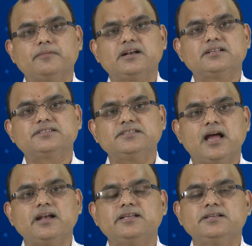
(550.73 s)
that is
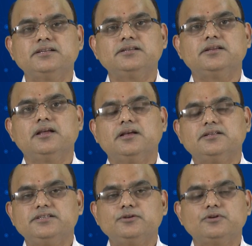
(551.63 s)

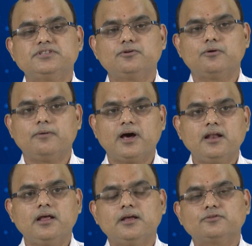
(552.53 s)
CIT-001.